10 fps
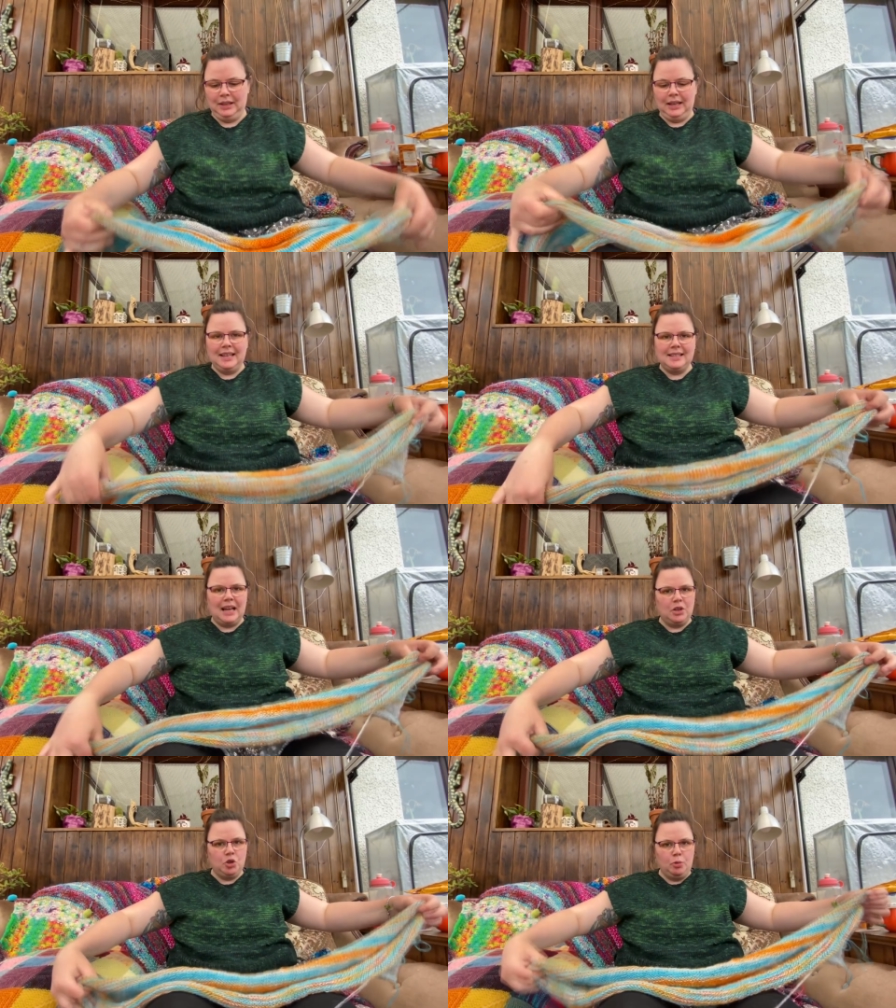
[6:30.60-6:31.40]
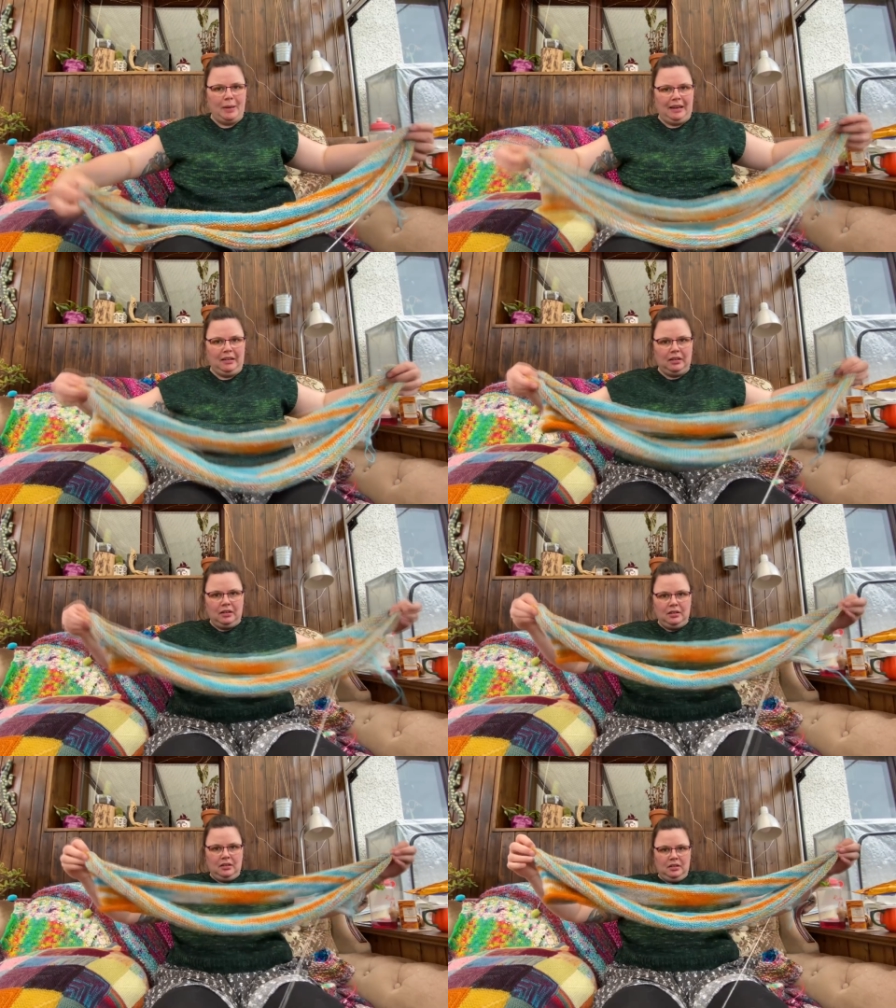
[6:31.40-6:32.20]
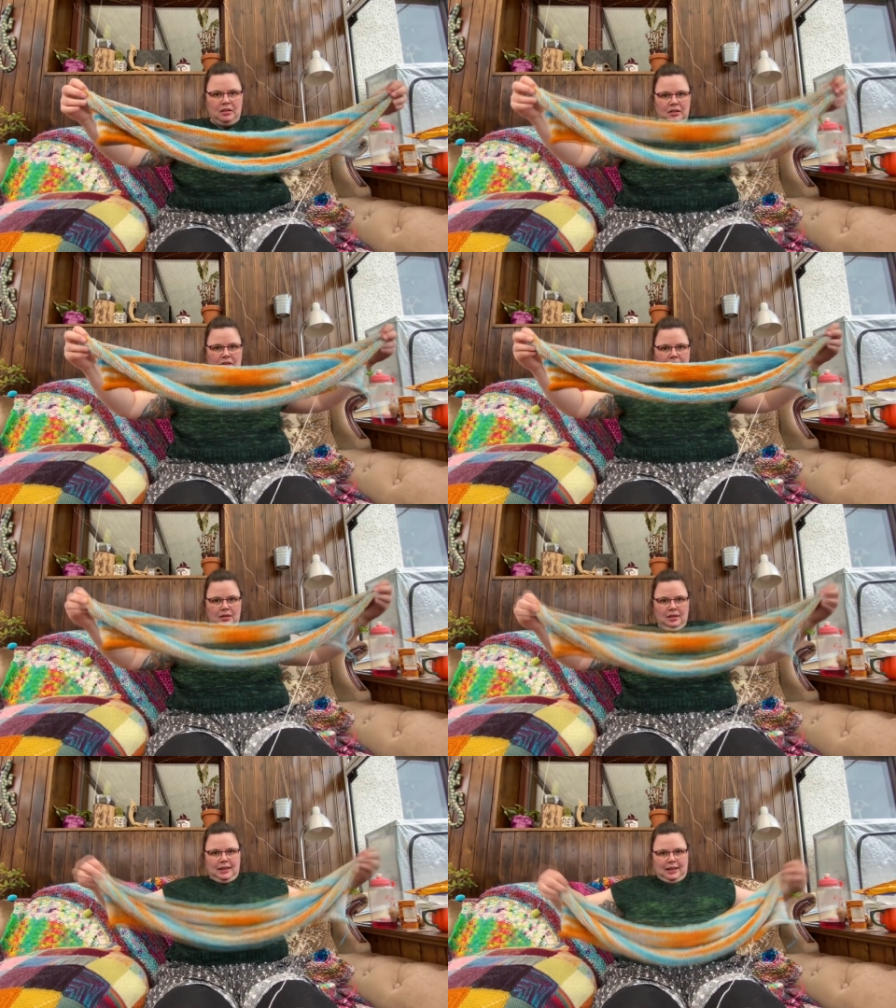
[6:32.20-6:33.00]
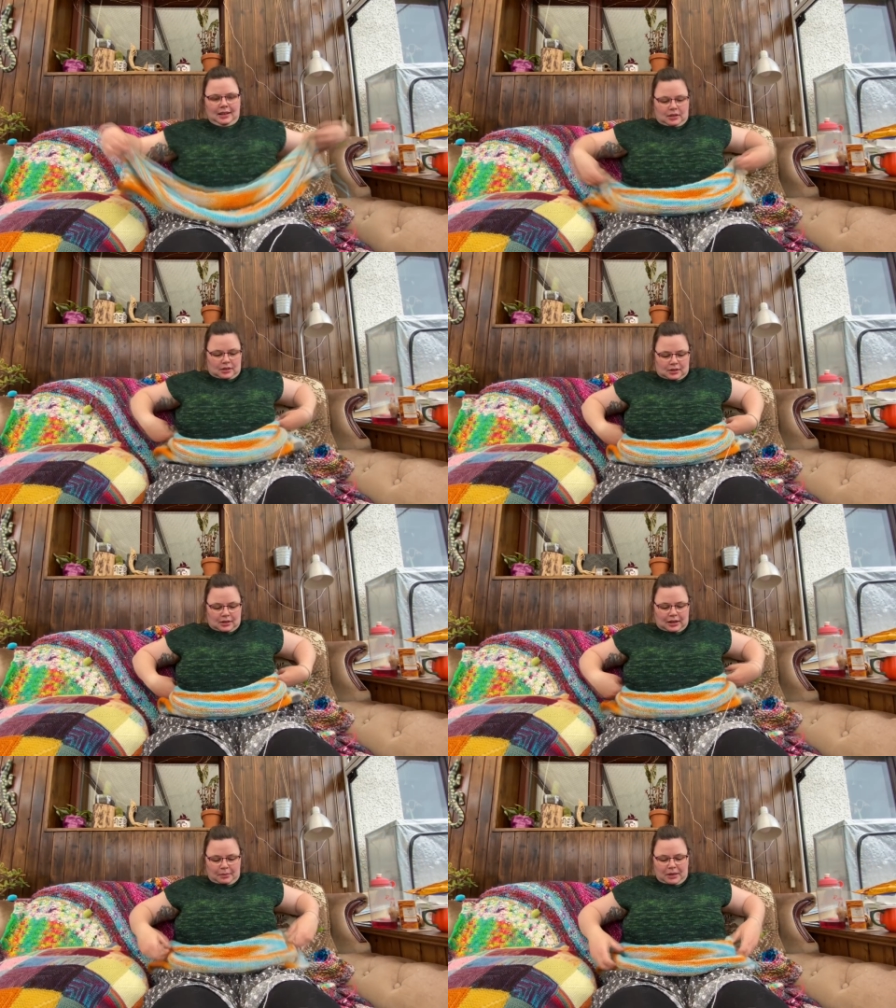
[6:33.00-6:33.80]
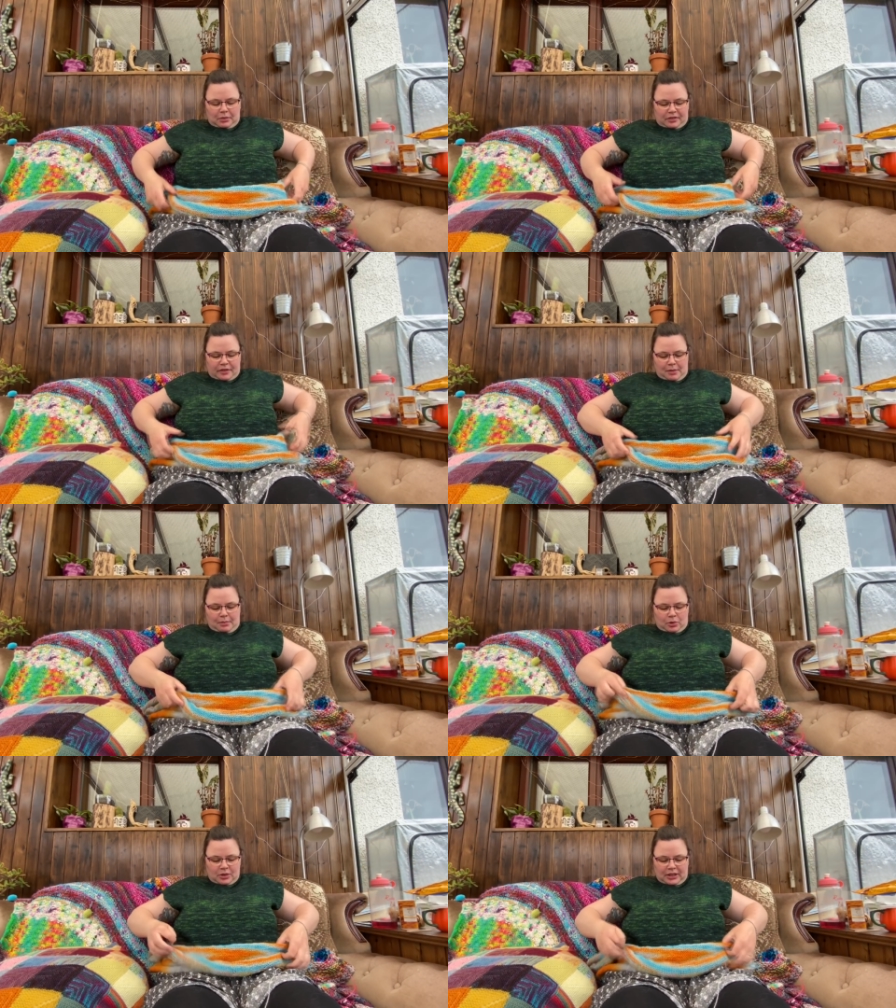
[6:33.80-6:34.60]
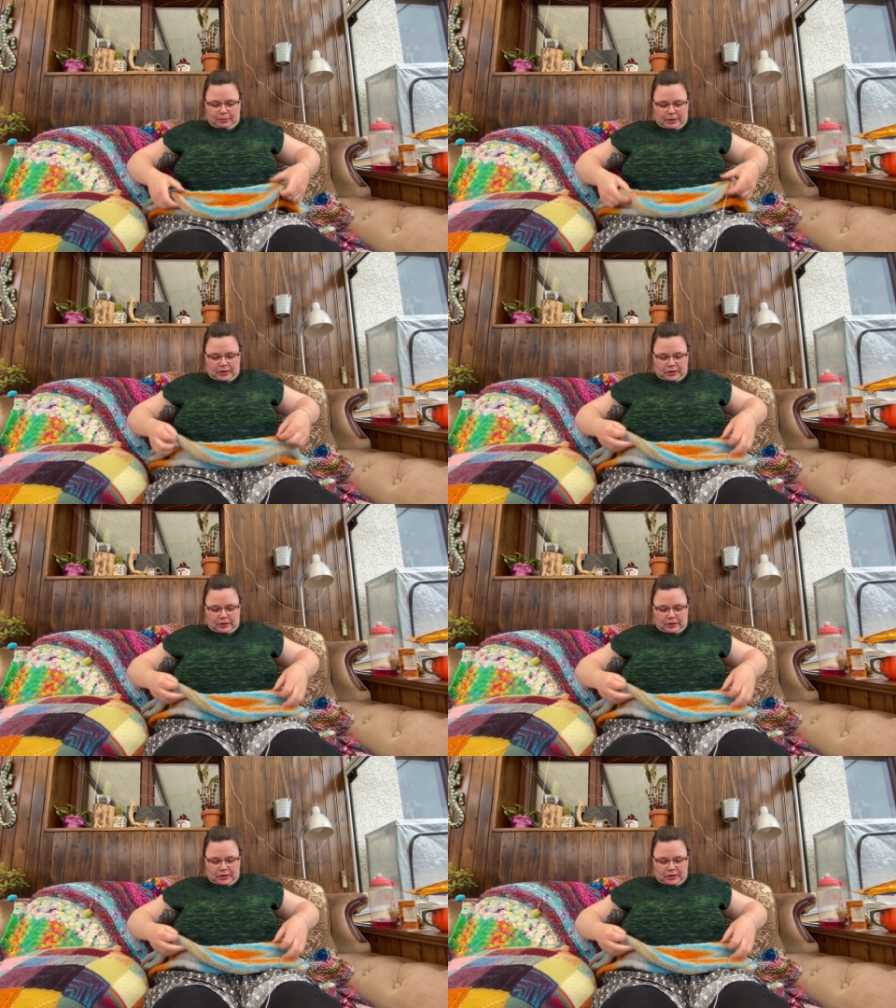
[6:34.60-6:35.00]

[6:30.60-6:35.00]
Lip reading: Is that too big? Like, I mean, it would fit my body, but